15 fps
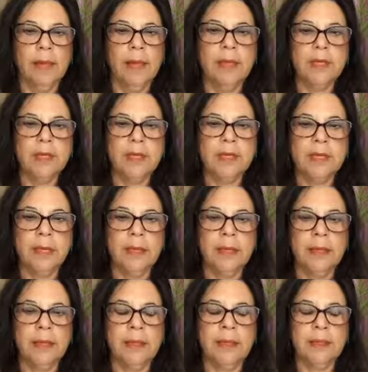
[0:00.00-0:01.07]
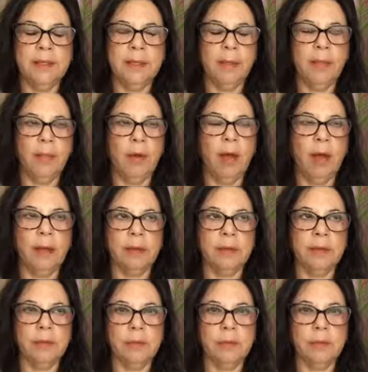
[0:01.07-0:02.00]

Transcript: and just take in a deep breath.